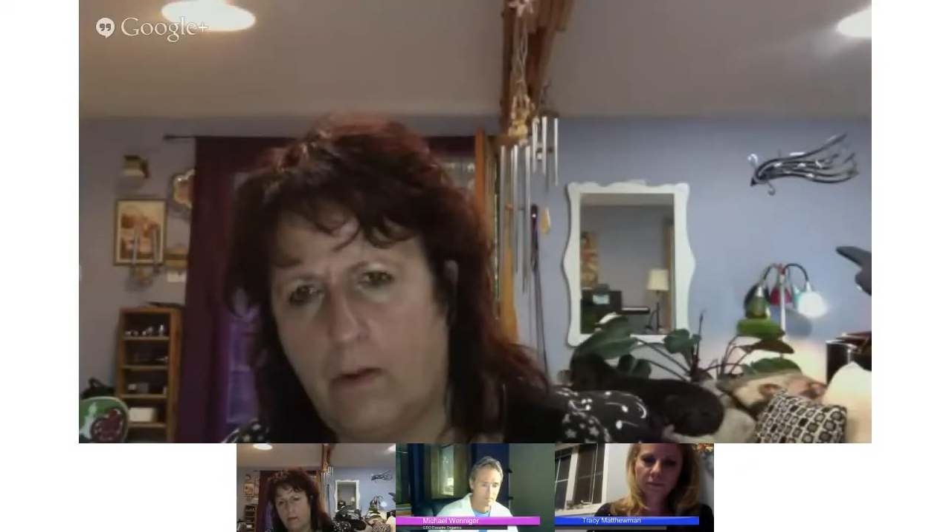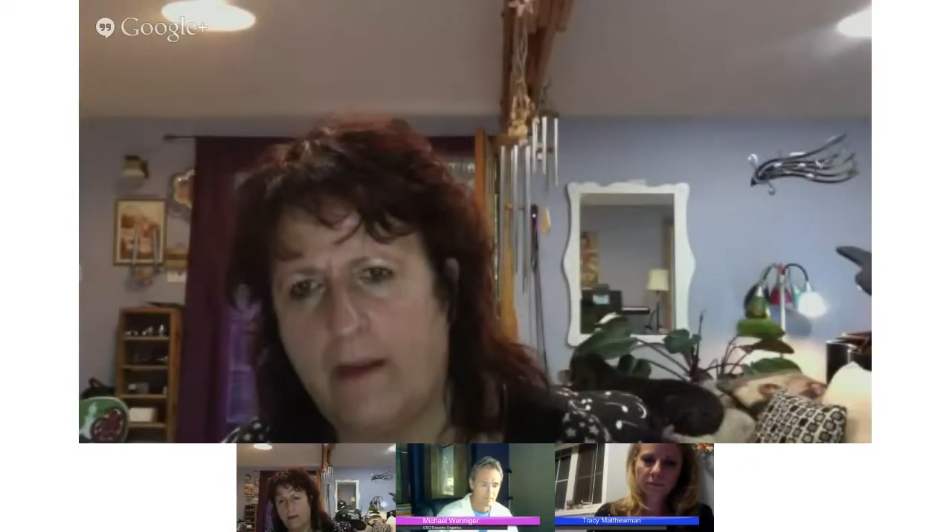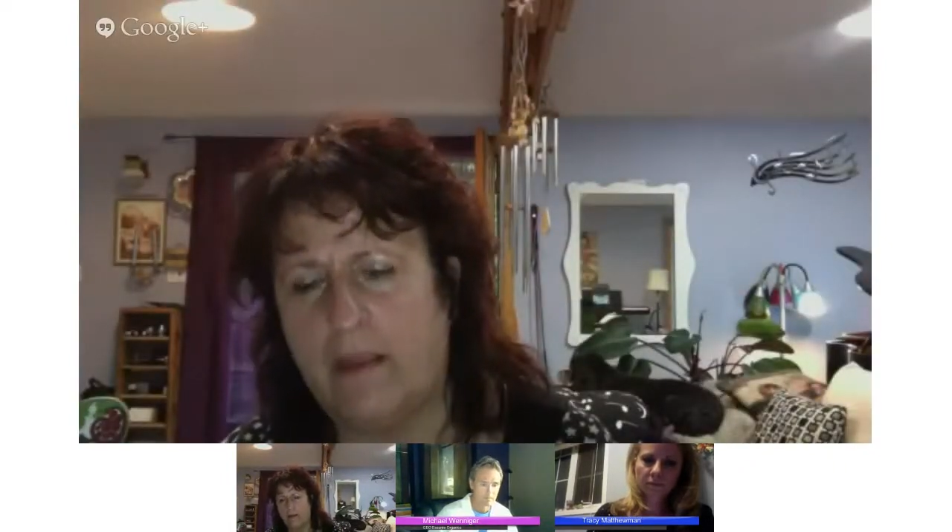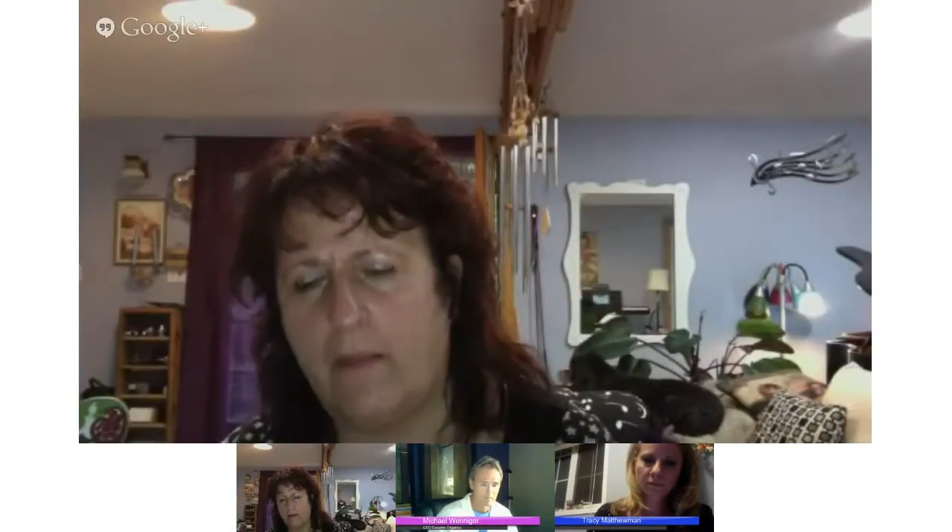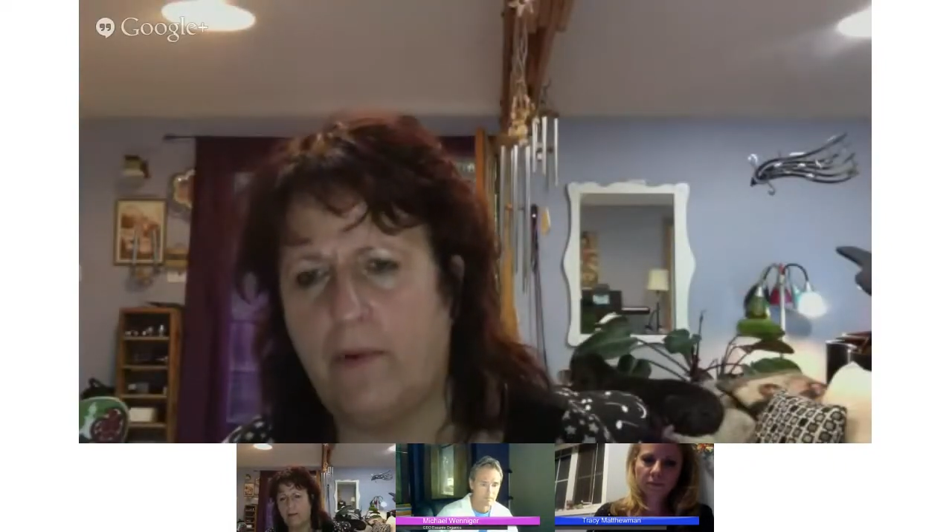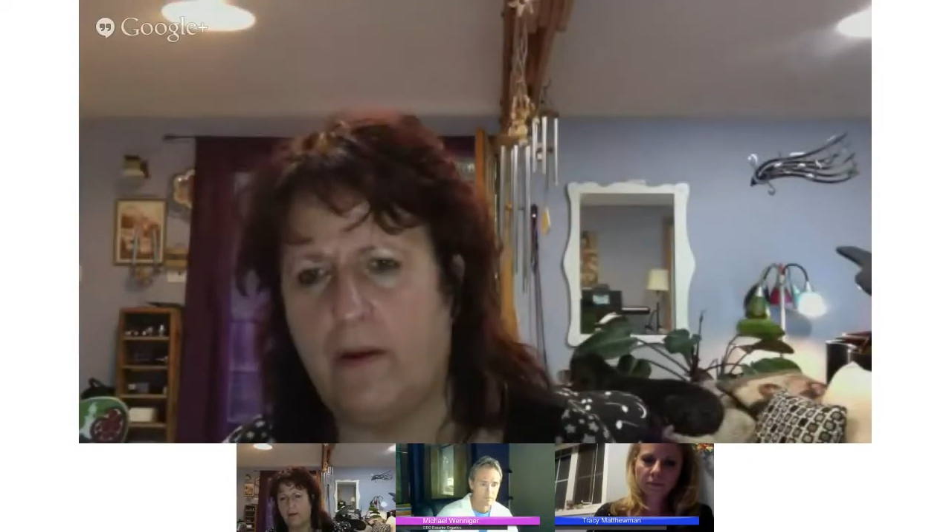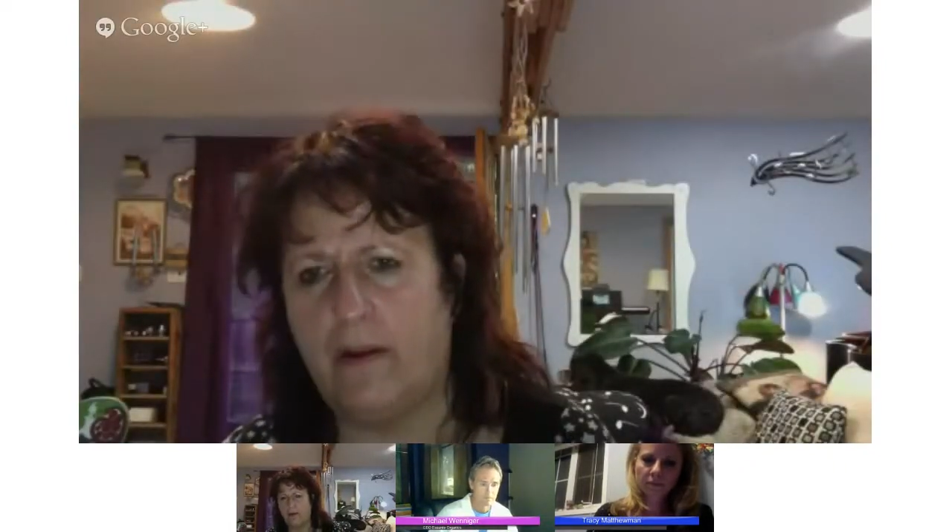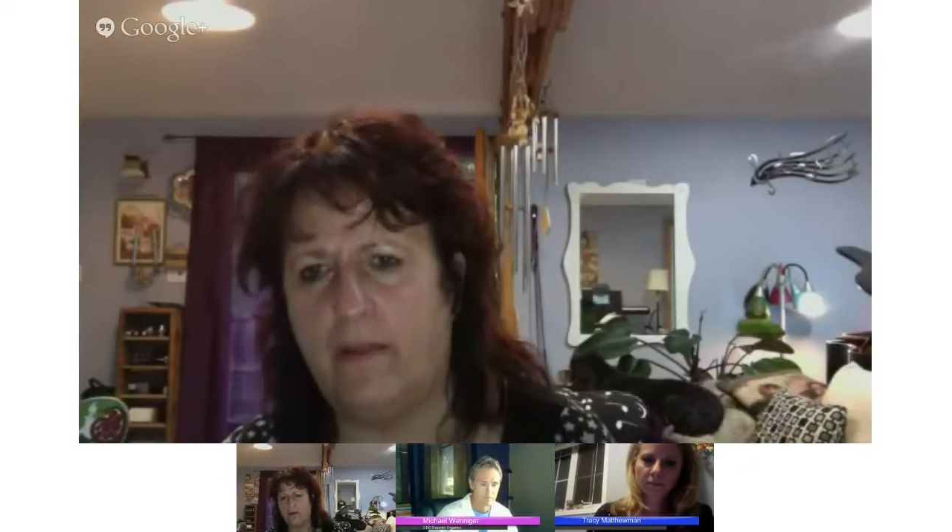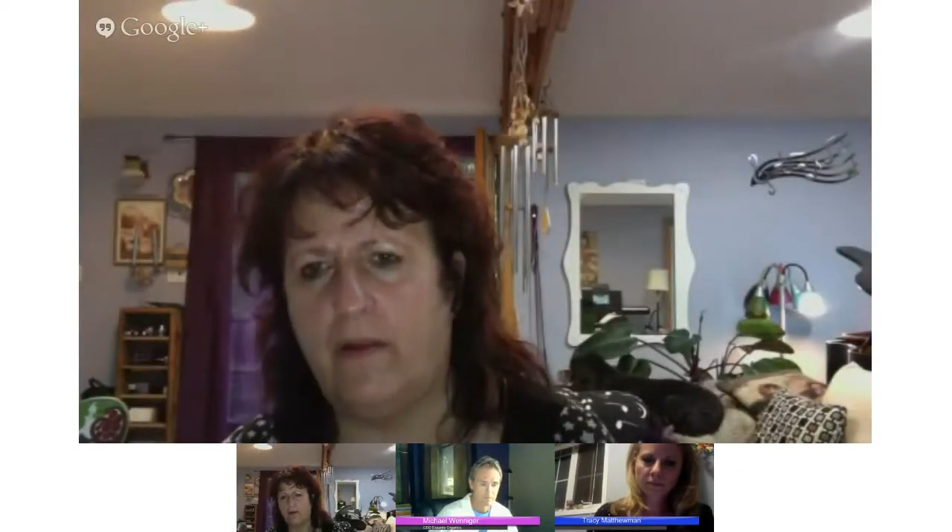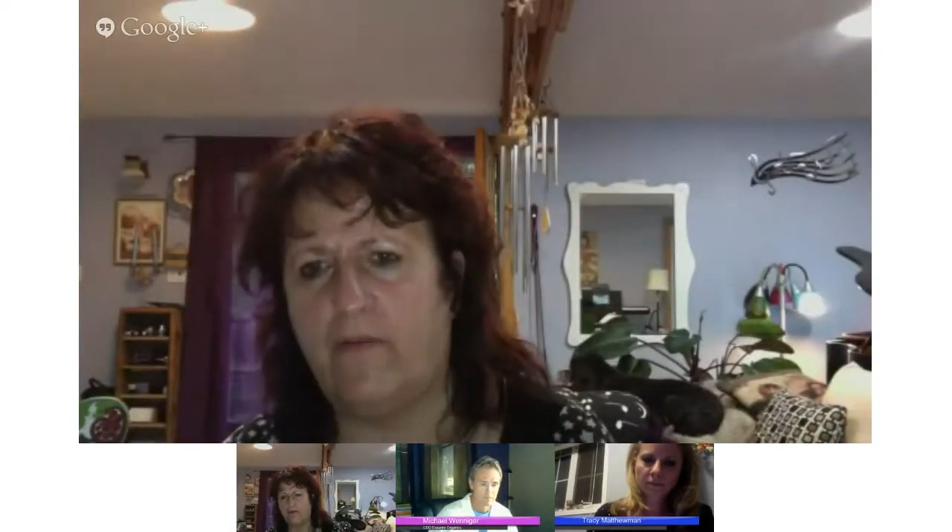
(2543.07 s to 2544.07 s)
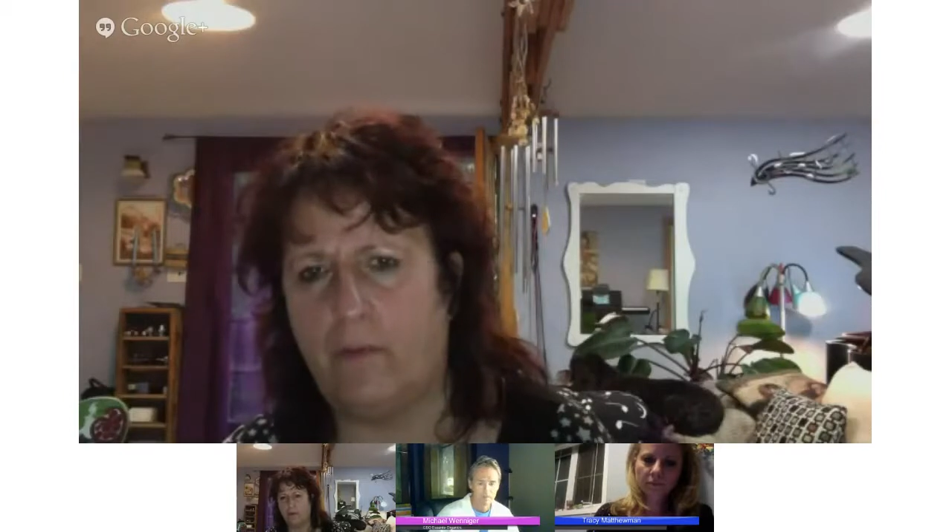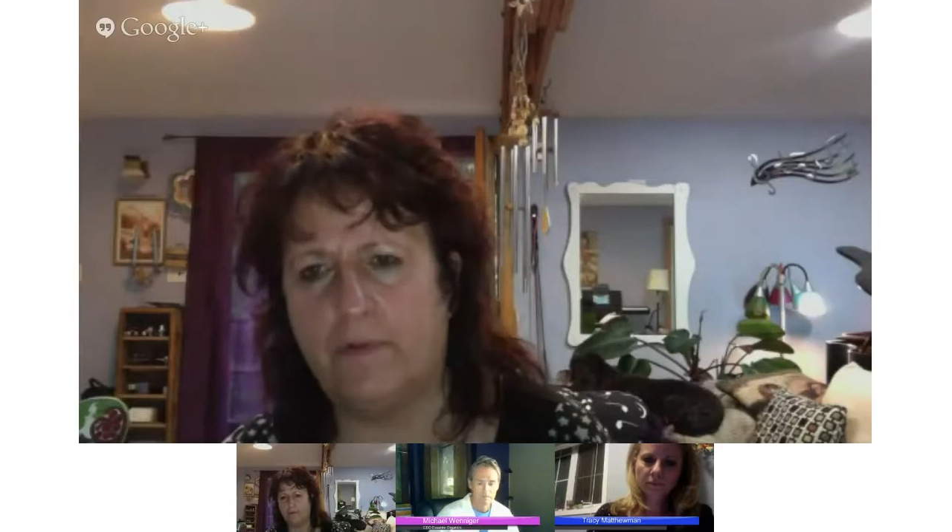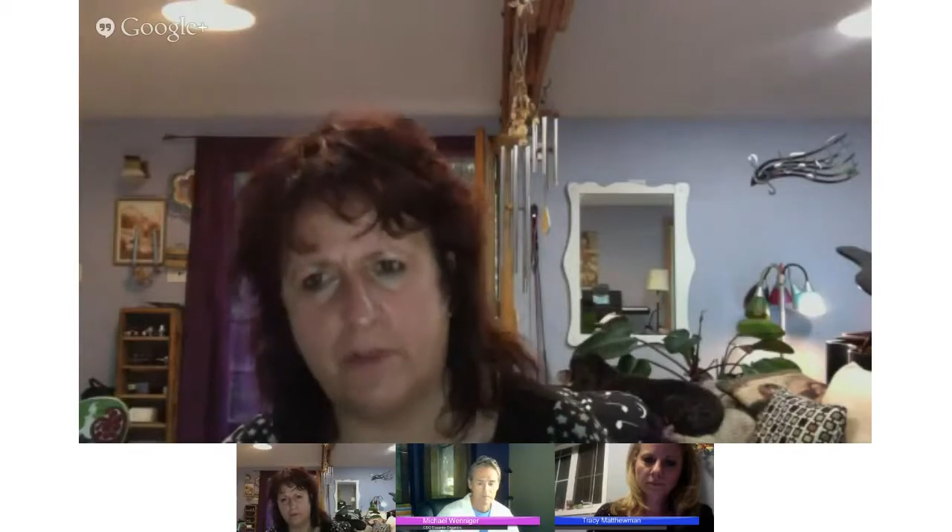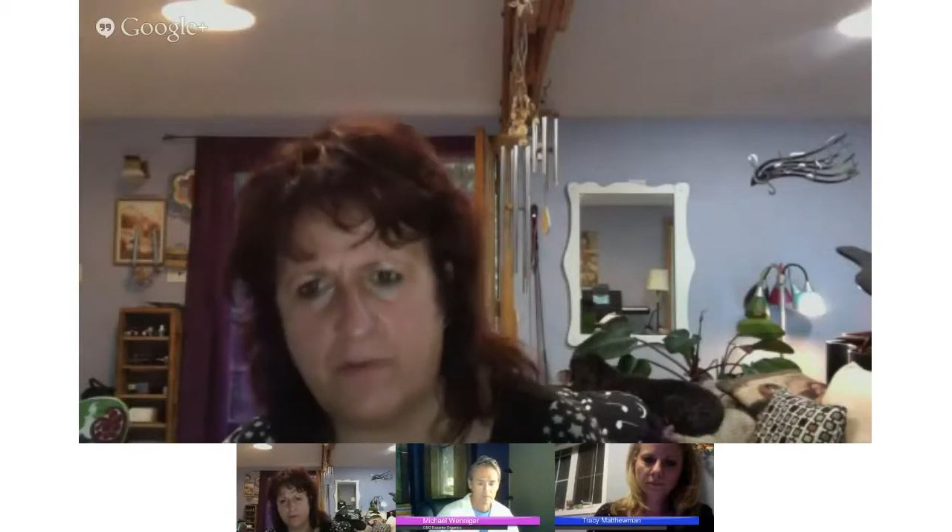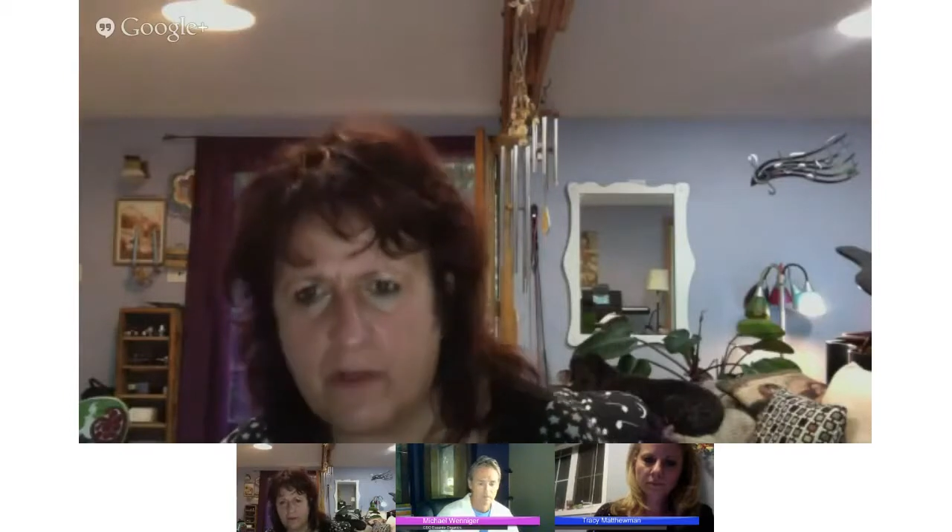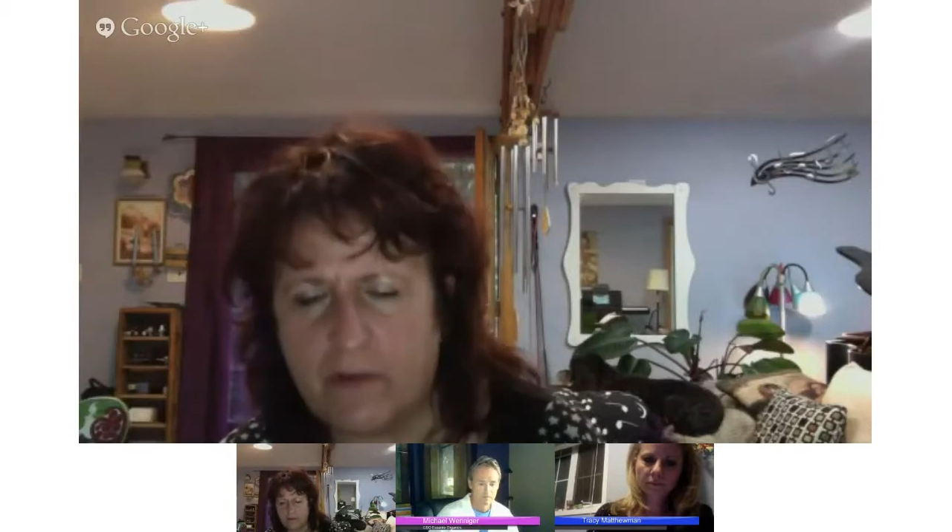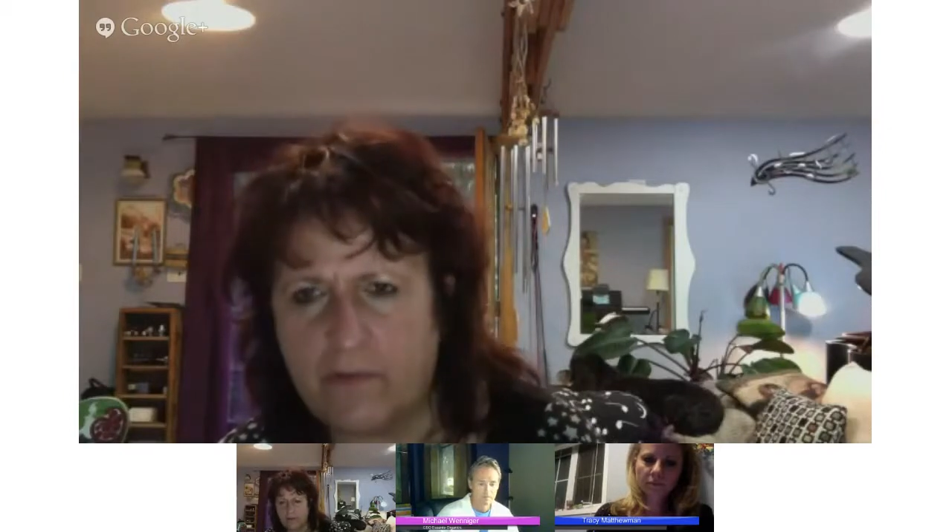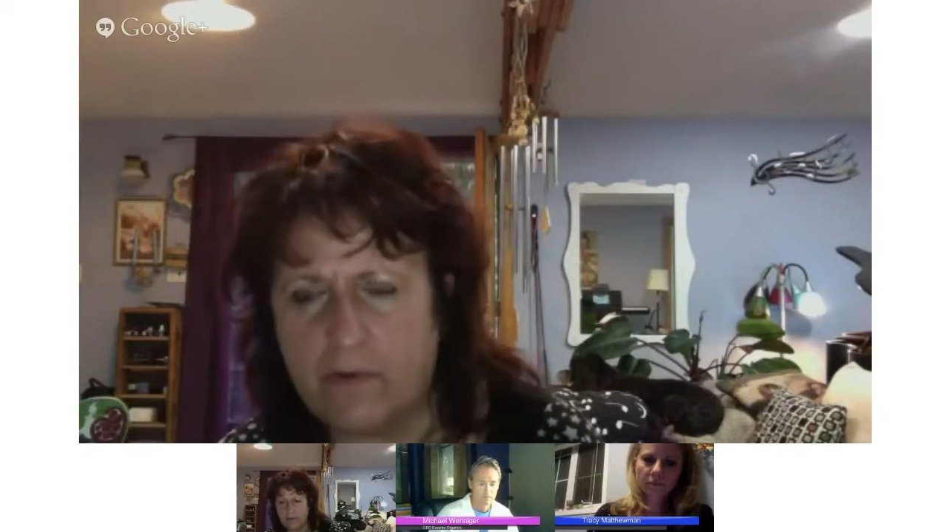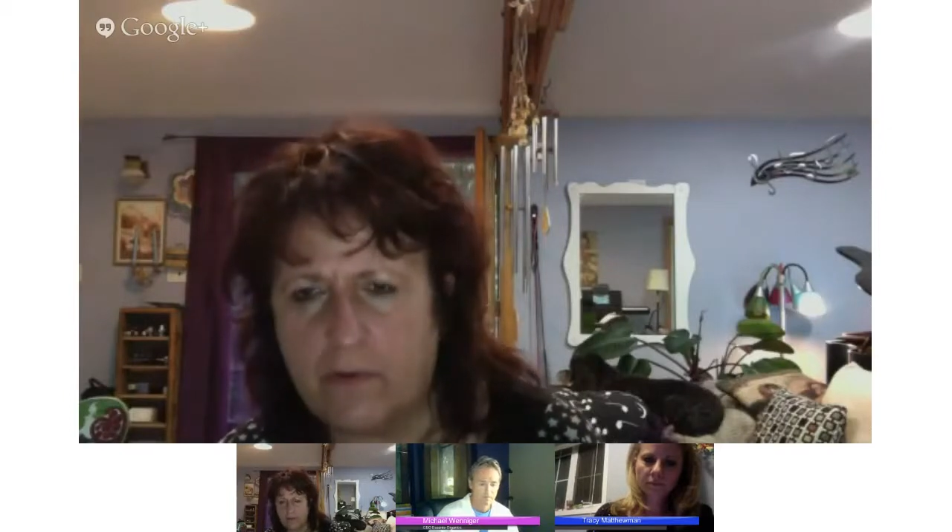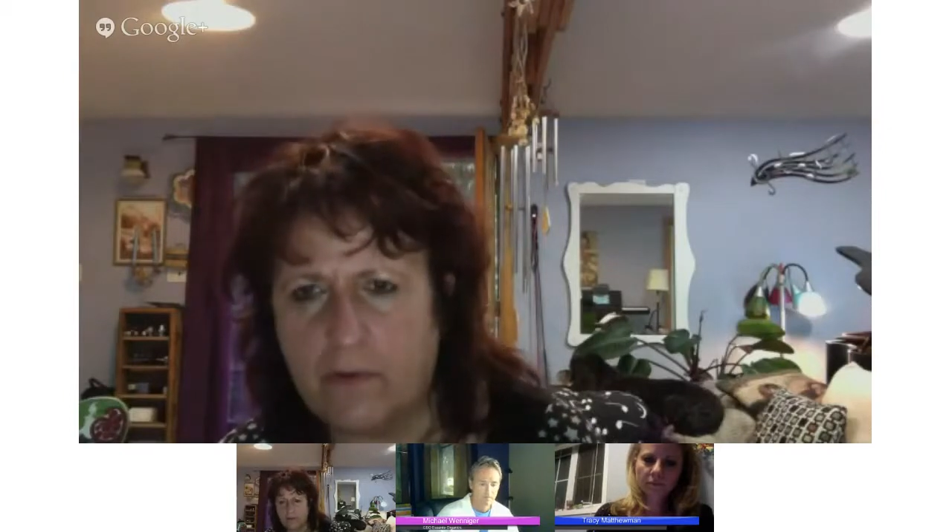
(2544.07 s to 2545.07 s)
Why did they put it in there, for a
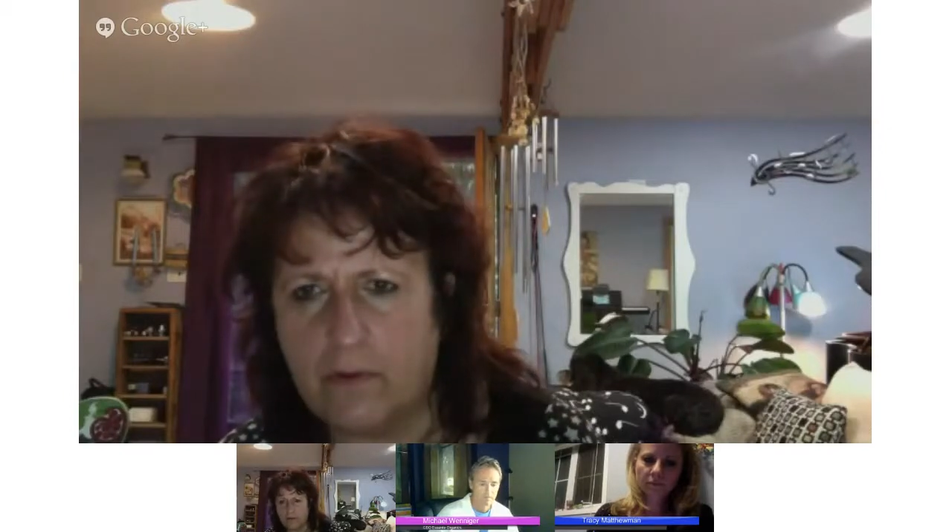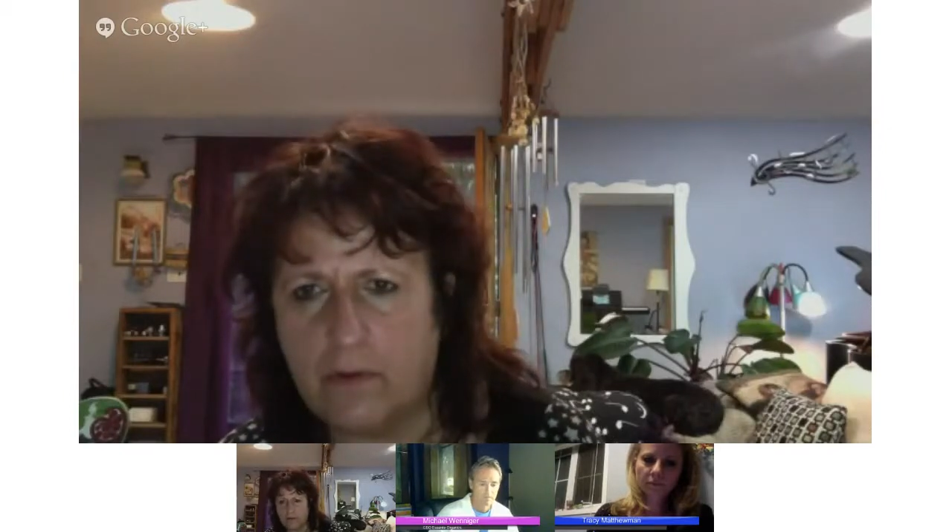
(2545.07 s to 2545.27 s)
preservative?